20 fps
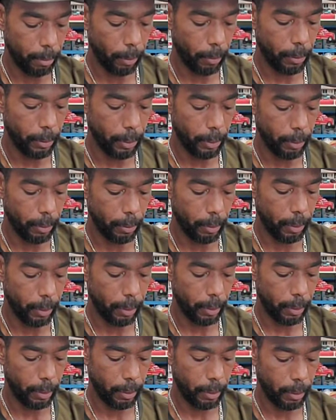
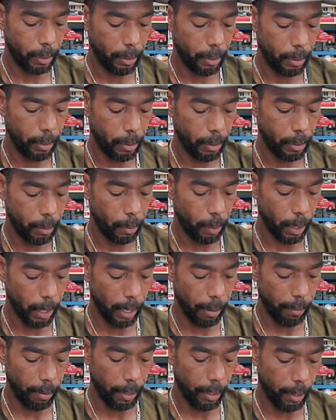Mosasaurus.
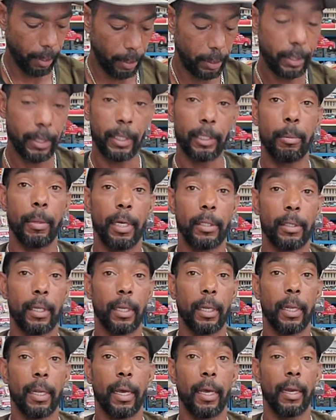Whatever, yo. This thing's about
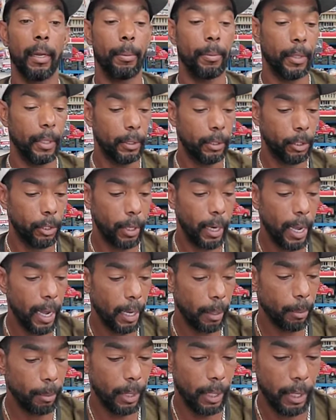to light up the
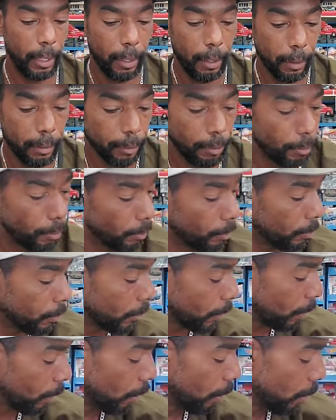track, B.
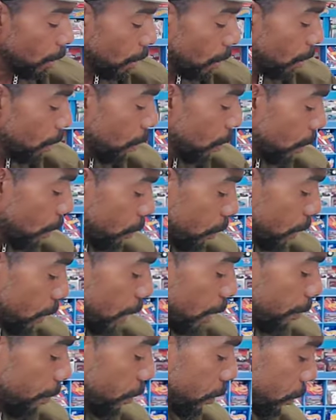What else
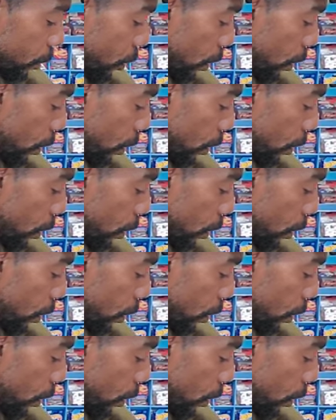I got for